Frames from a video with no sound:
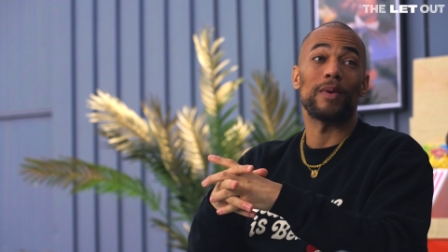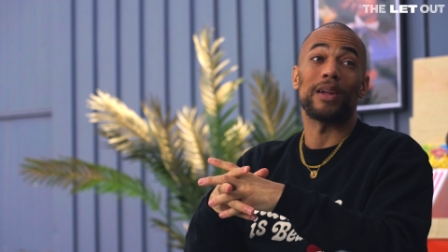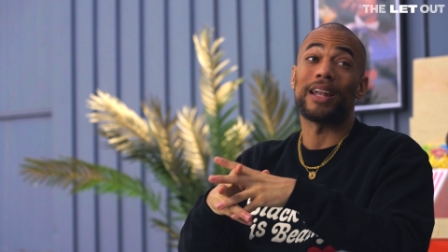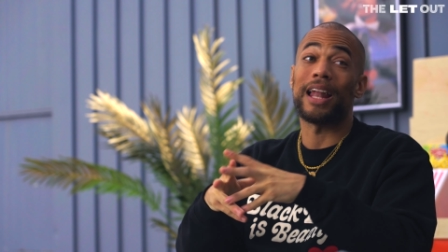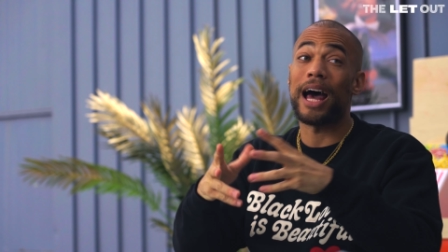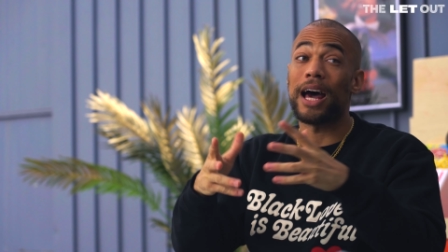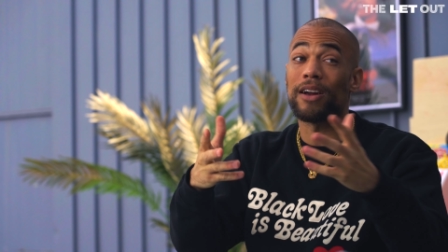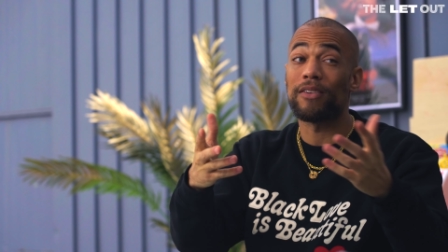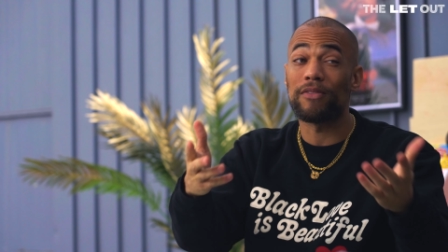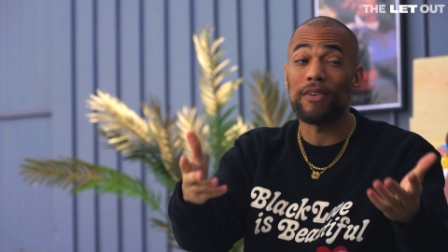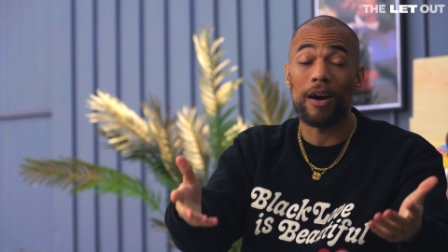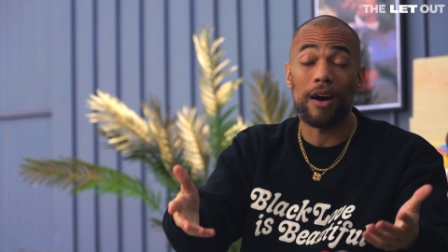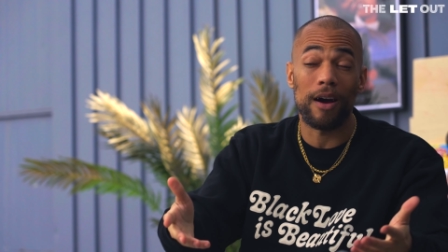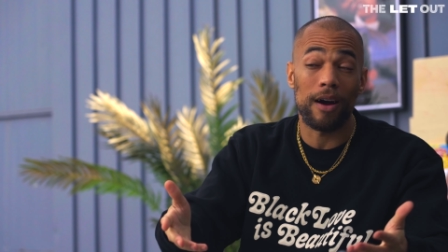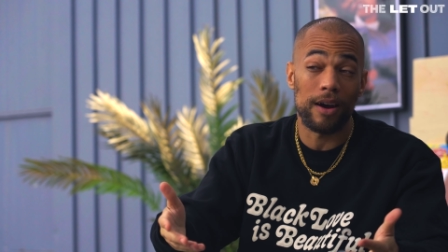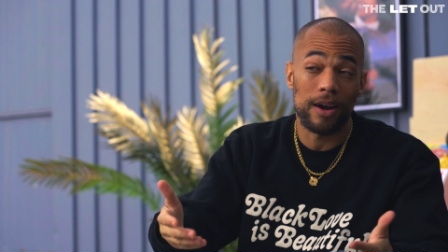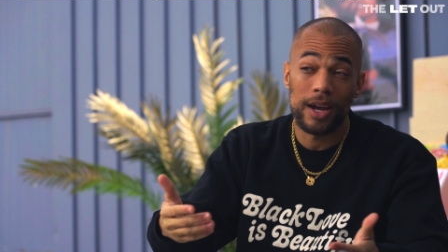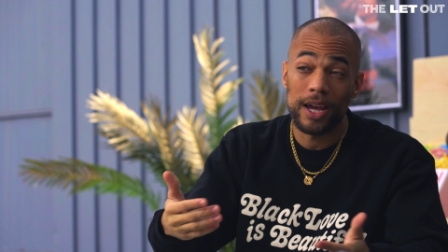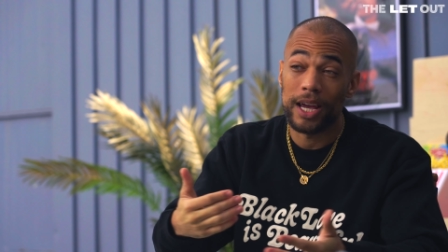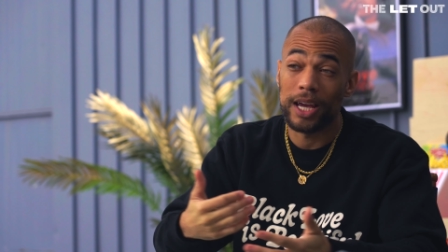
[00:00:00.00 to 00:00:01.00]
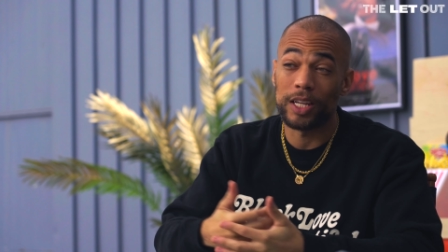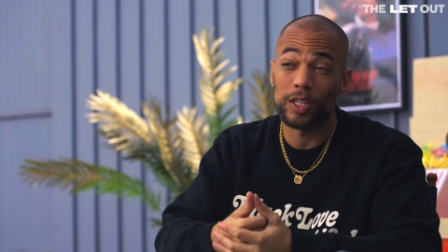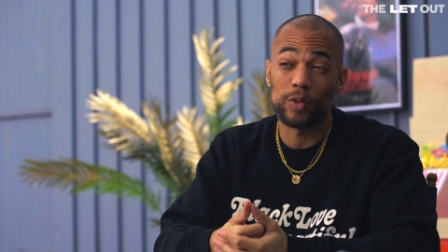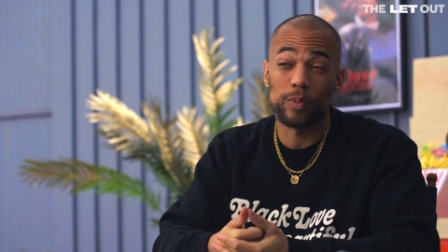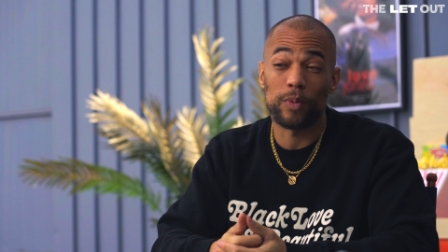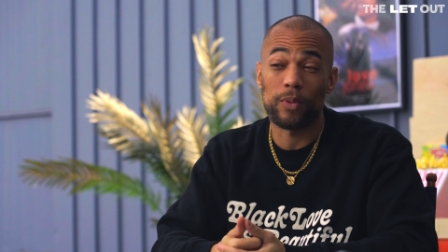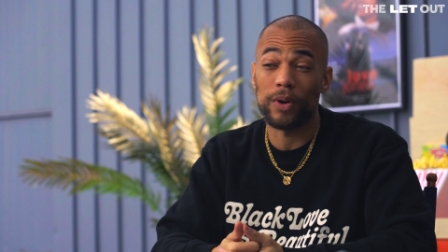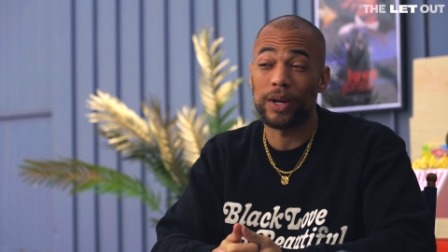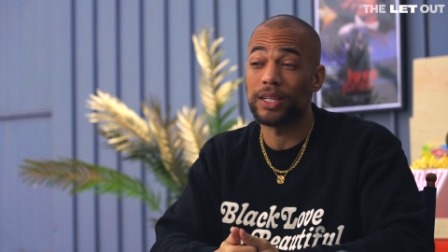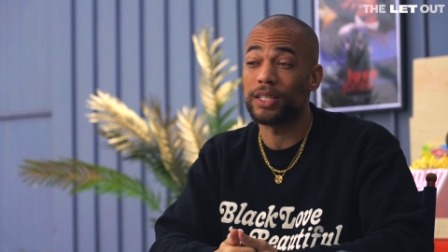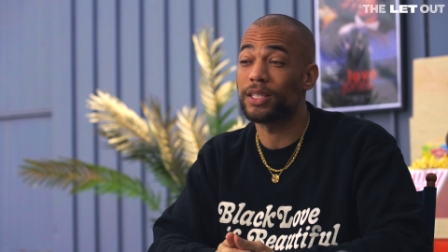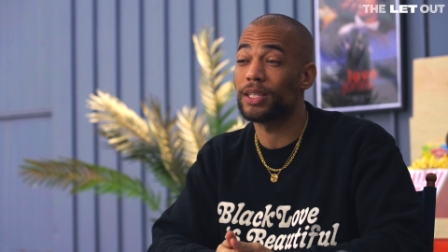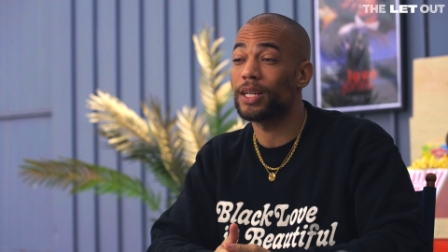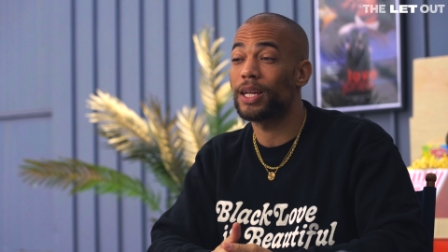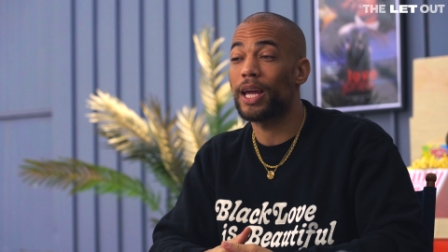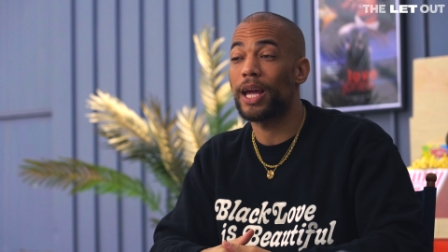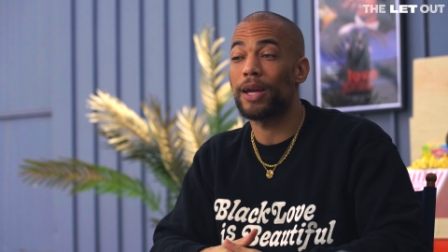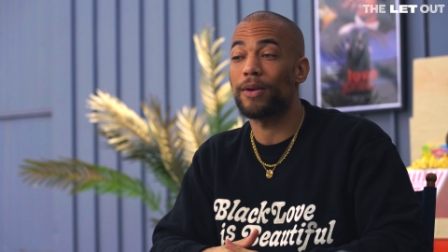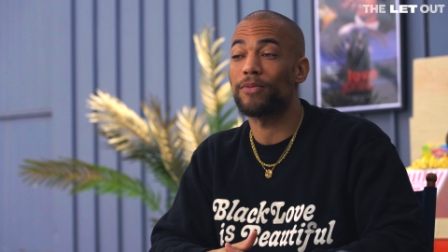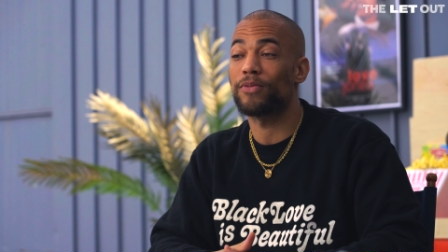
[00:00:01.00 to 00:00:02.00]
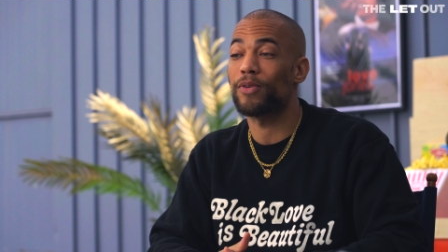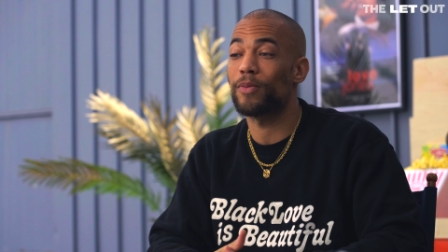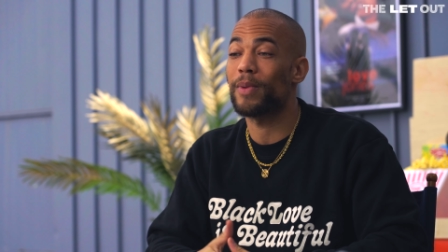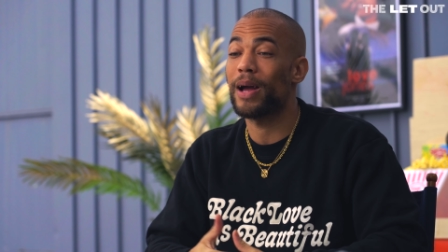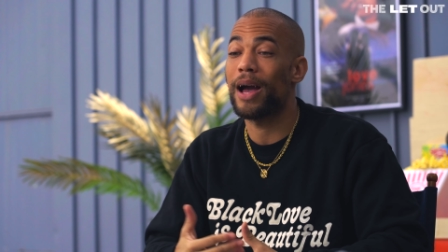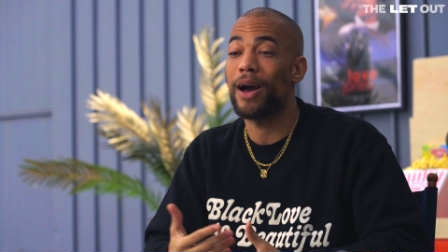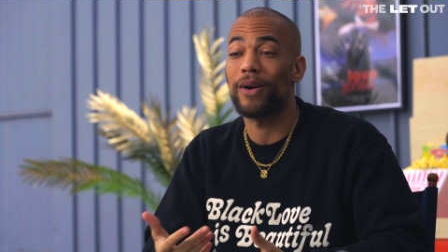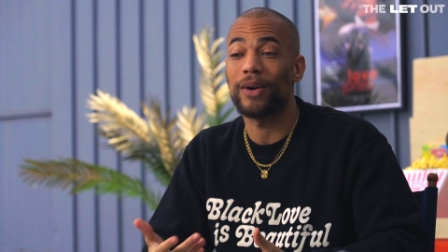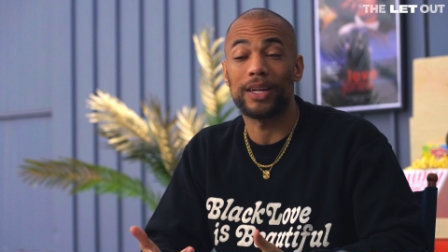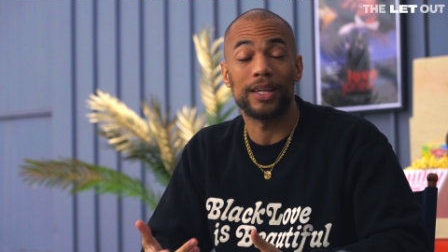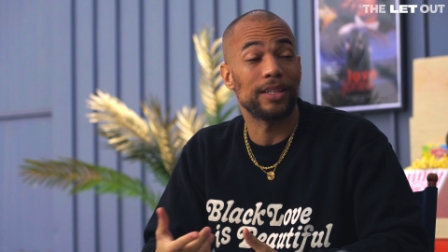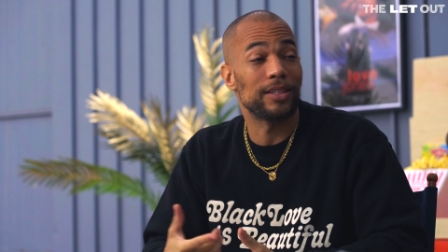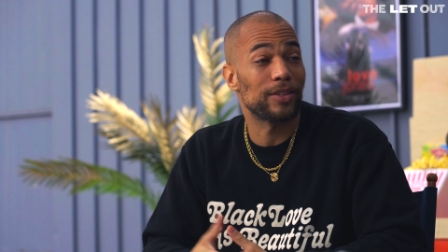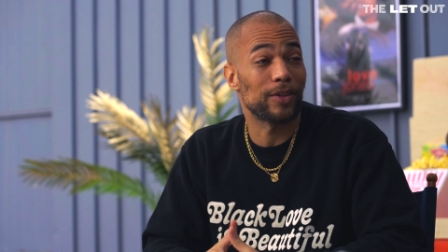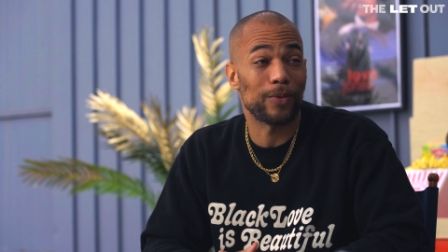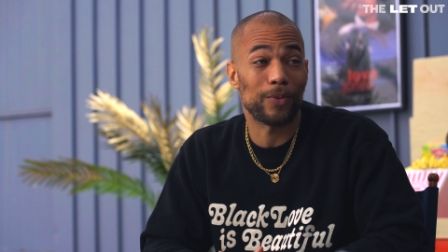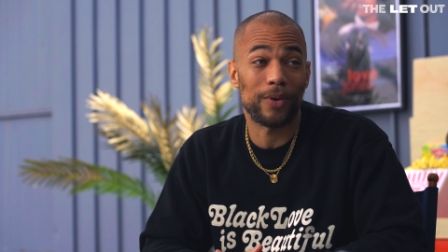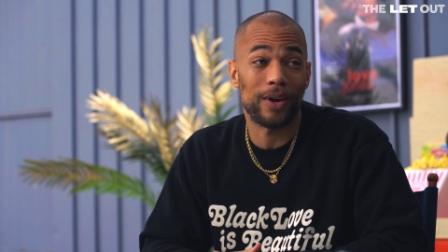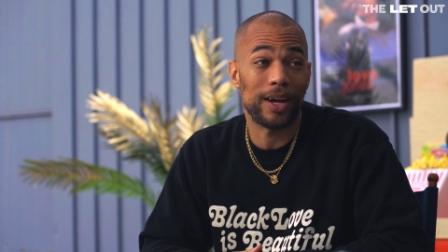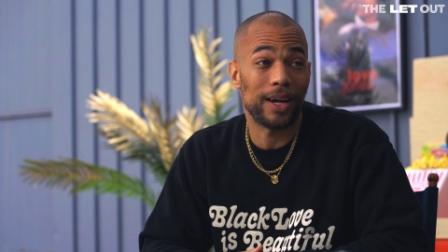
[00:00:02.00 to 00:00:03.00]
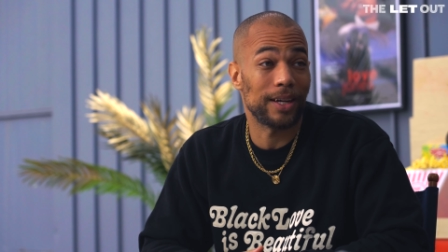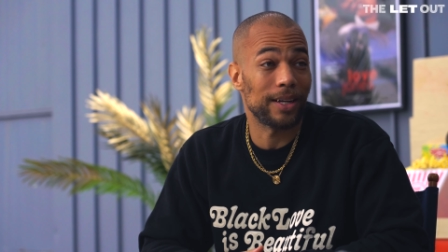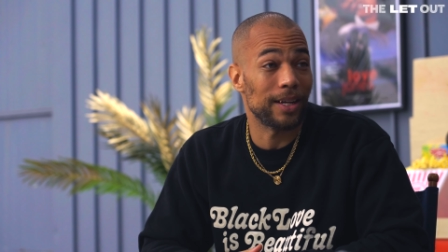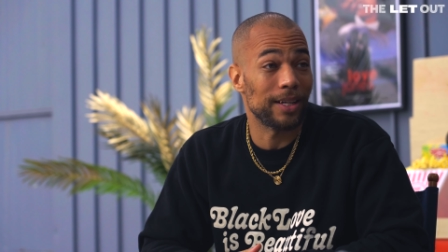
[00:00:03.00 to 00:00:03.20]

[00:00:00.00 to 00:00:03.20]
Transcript: A lot of our inspiration came from how Issa ran